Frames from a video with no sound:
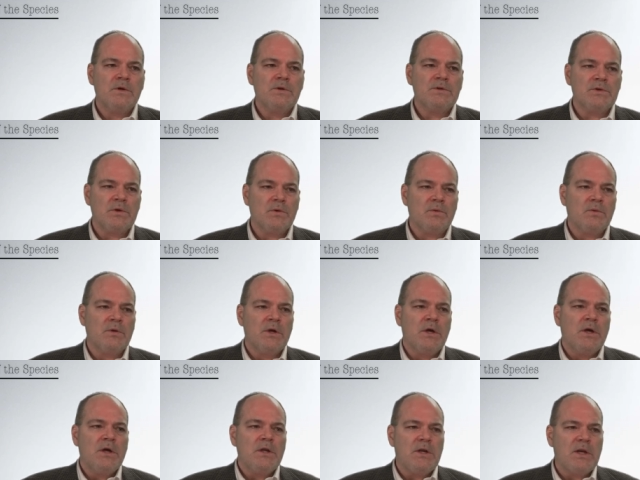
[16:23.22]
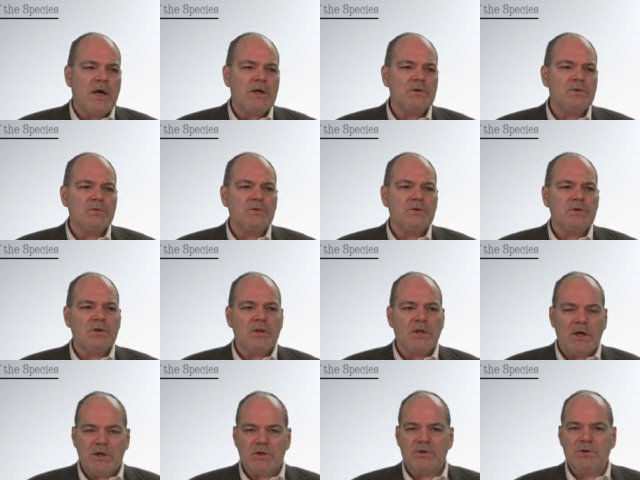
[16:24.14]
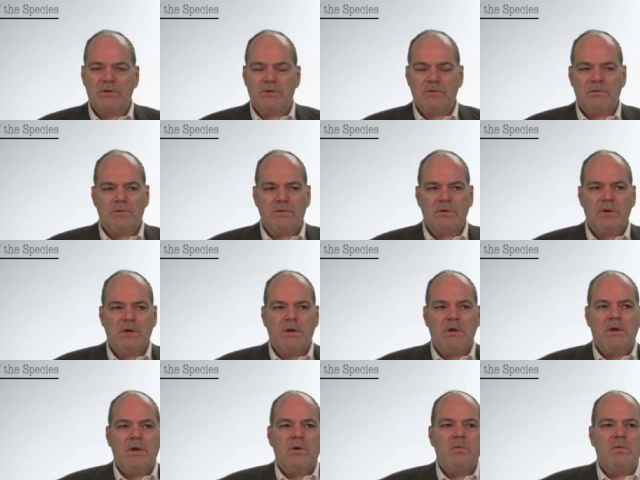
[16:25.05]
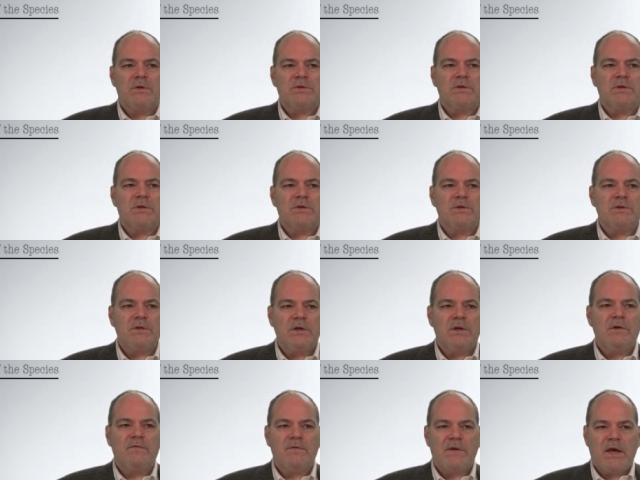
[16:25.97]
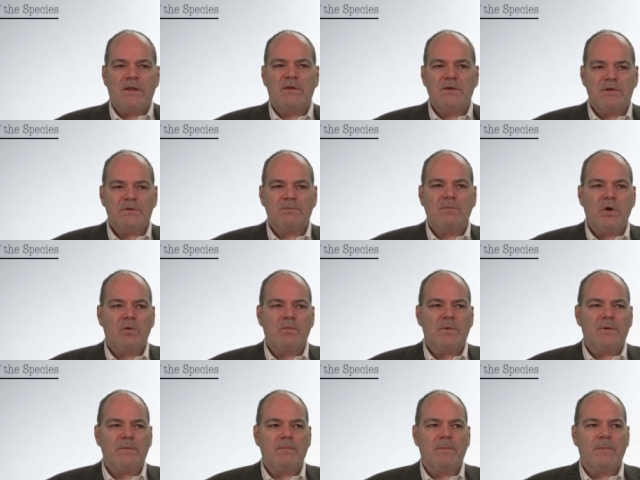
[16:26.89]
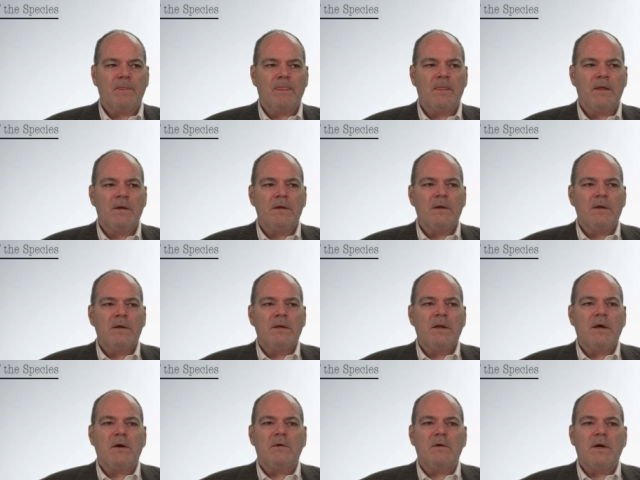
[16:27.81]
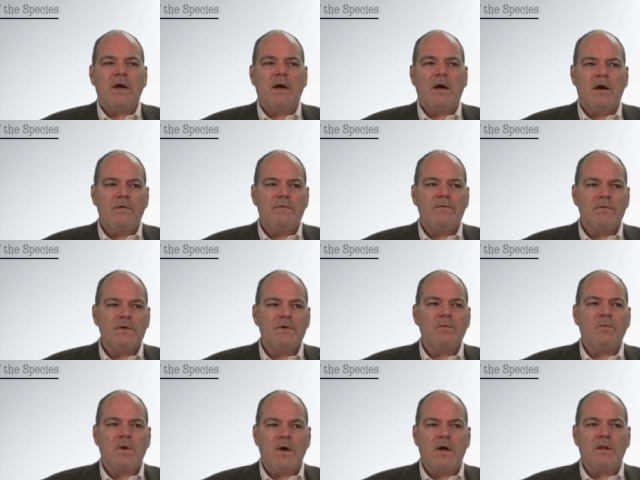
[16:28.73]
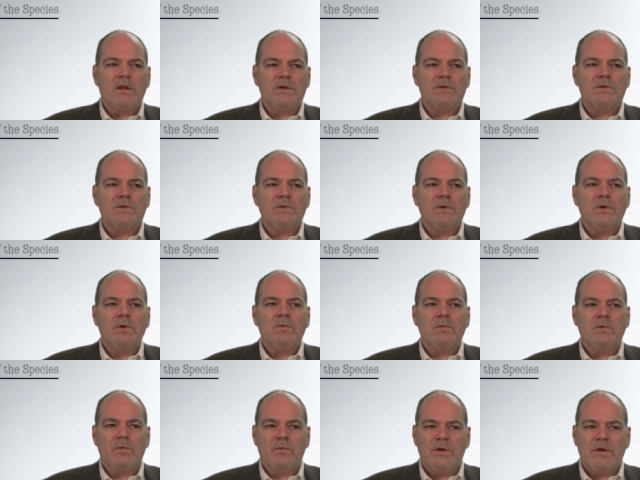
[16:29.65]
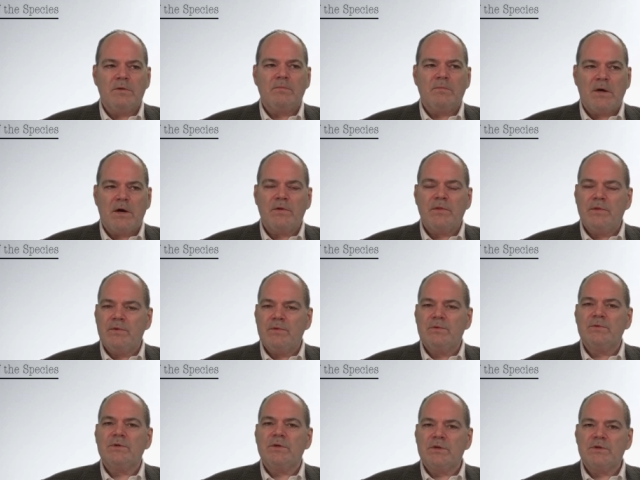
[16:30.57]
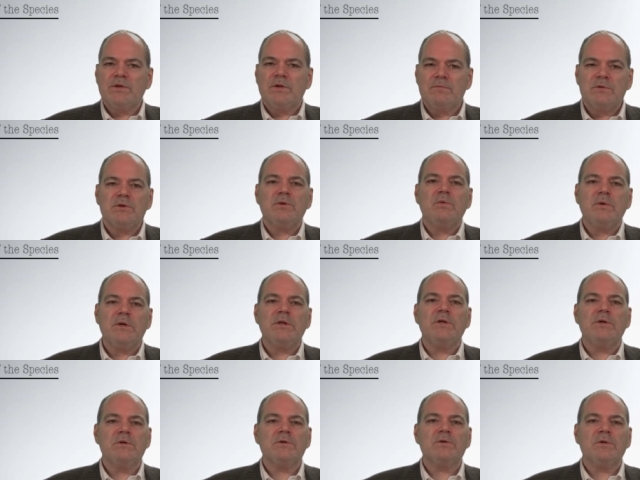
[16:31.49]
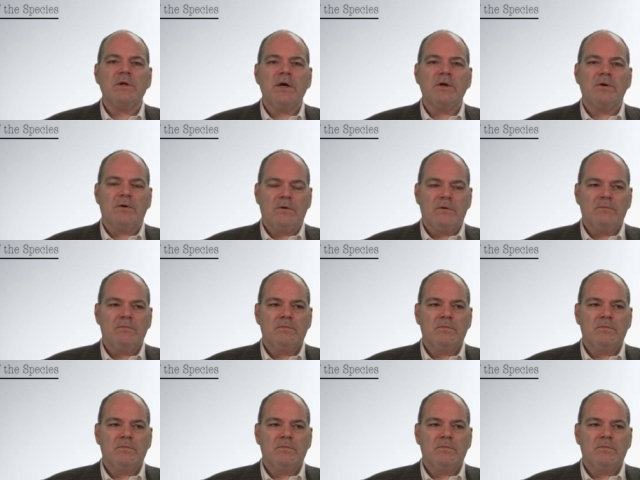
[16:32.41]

so, natural selection was conceived at this moment. Now, Alfred Wallace will read Malthus some 20 years later,